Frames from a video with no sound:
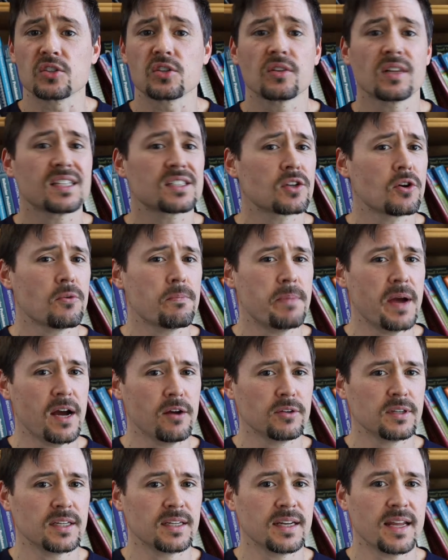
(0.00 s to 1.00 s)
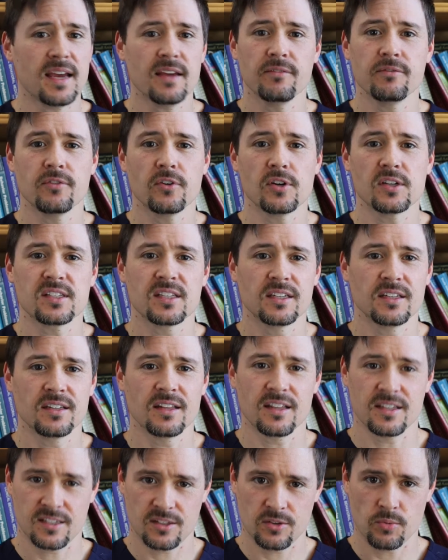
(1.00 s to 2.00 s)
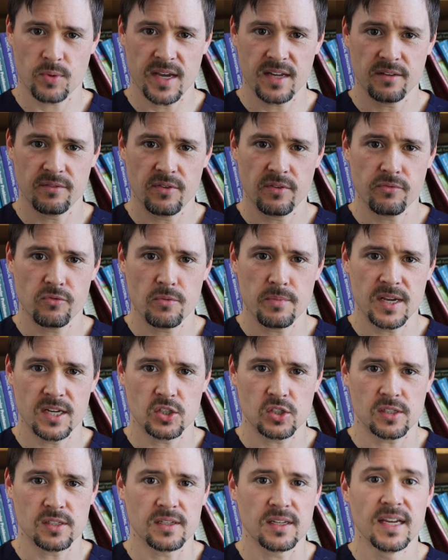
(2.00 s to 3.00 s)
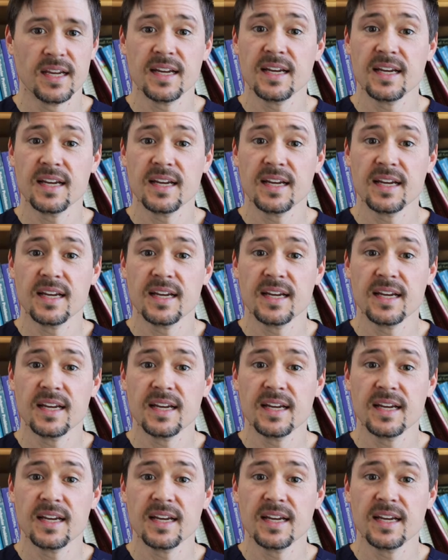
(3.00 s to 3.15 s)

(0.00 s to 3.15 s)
so let's go bounding headfirst into this thread of information.